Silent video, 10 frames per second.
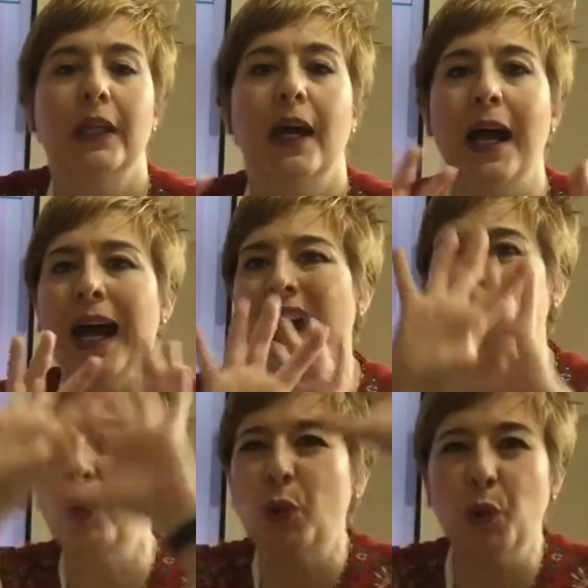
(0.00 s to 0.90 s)
how
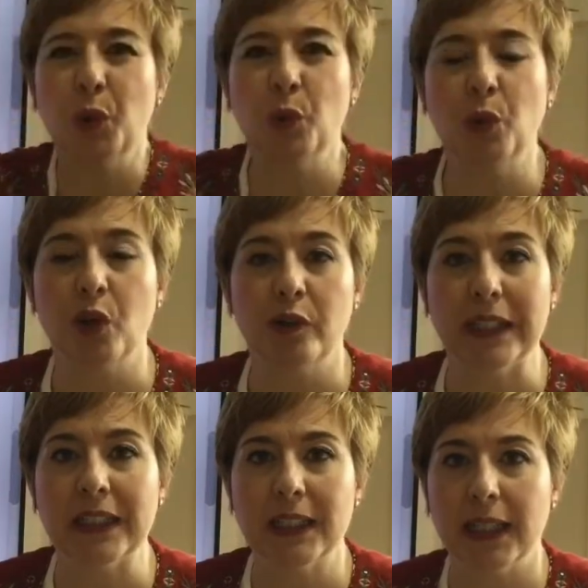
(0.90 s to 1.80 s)
do you
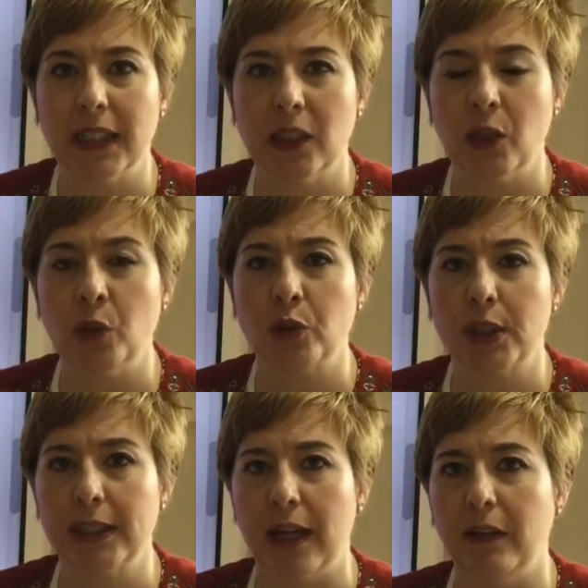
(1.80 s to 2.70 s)
orientate
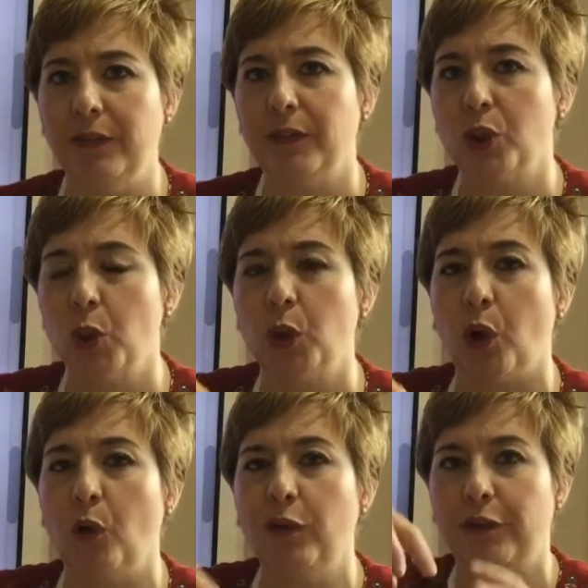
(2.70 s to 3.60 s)
yourself to
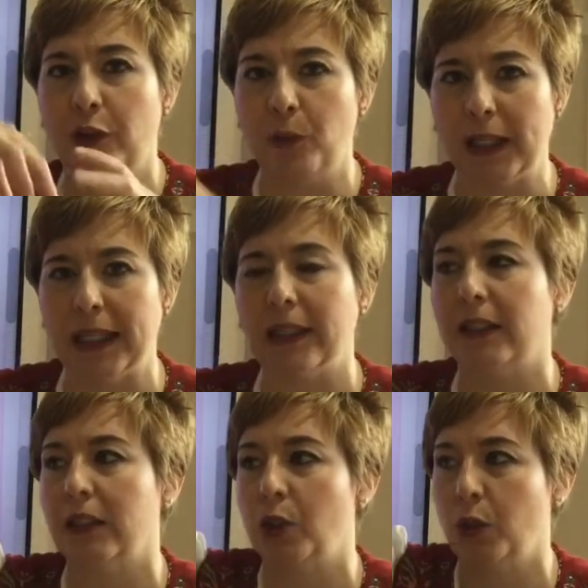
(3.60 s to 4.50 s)
go from here
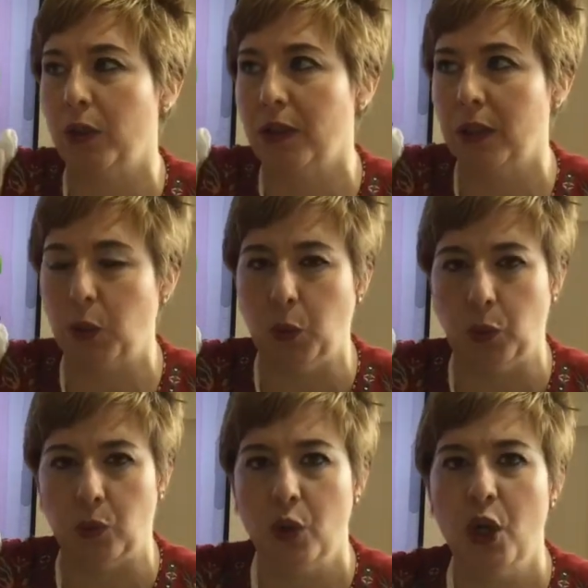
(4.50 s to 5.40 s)
to the school?
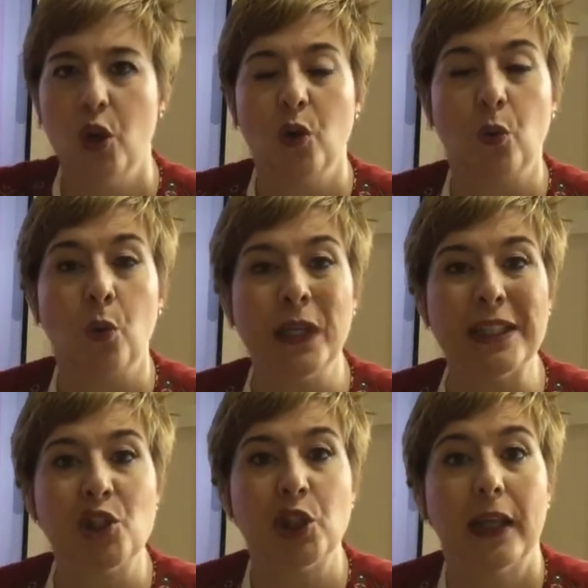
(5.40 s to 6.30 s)

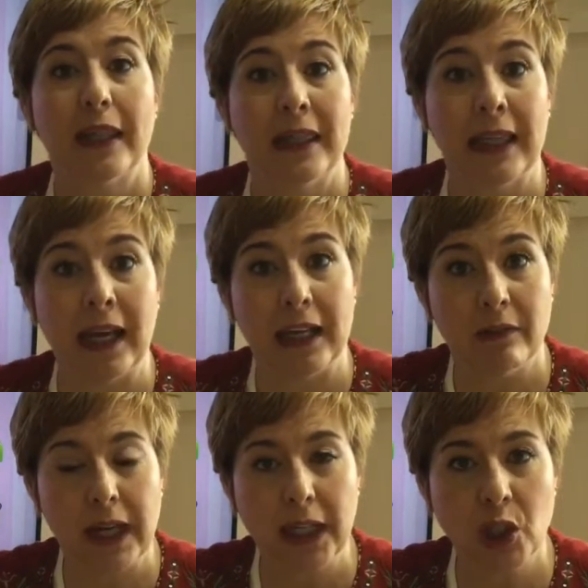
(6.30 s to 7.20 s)
Which
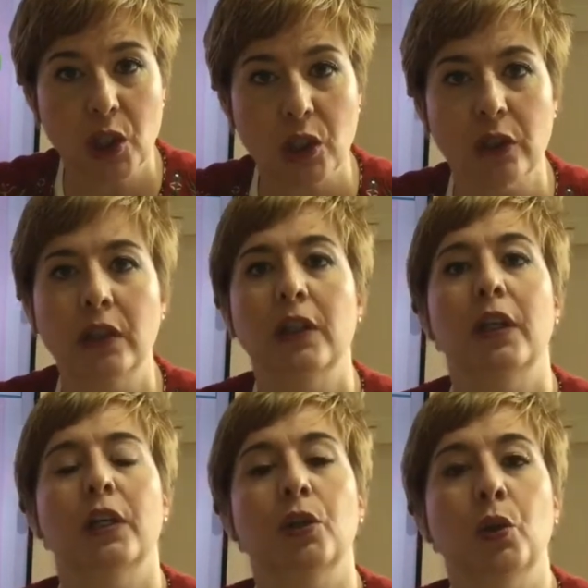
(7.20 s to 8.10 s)
direction
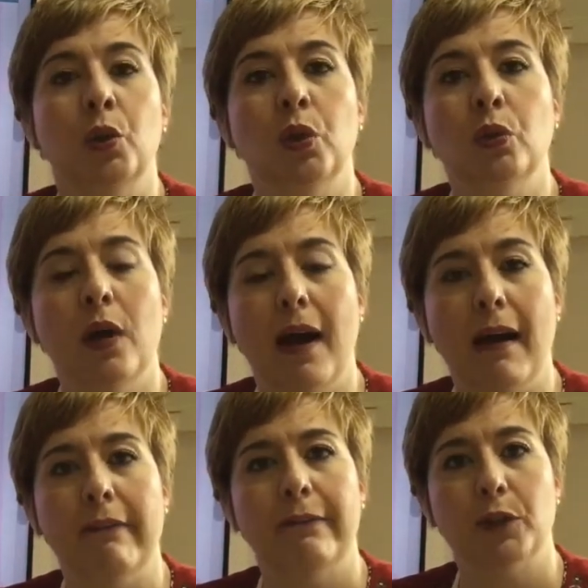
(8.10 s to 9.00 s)
do you
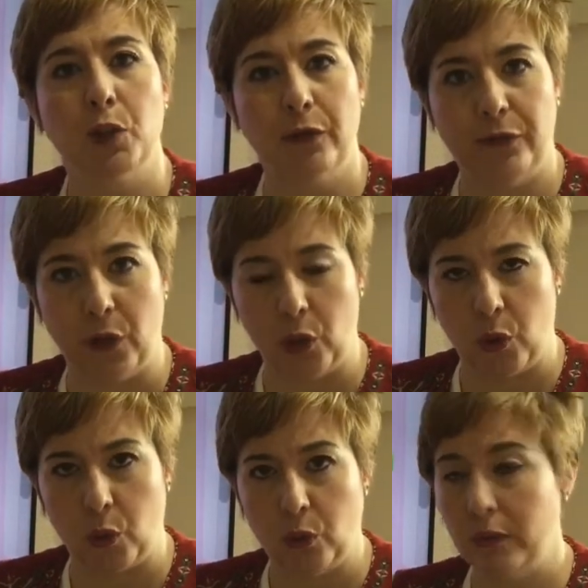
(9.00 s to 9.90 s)
have to follow?
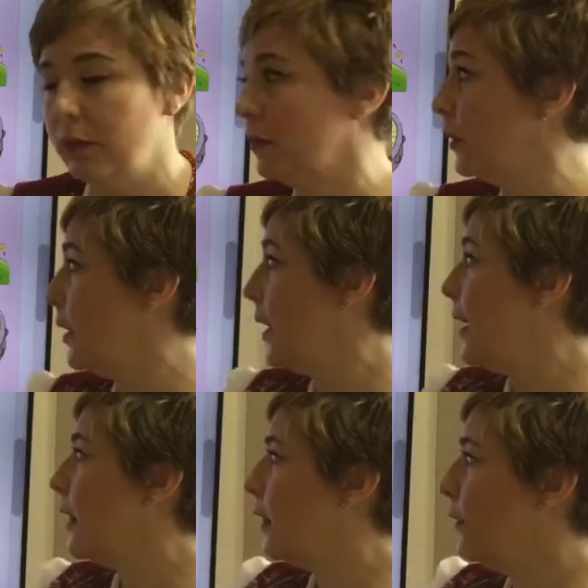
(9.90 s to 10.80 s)
The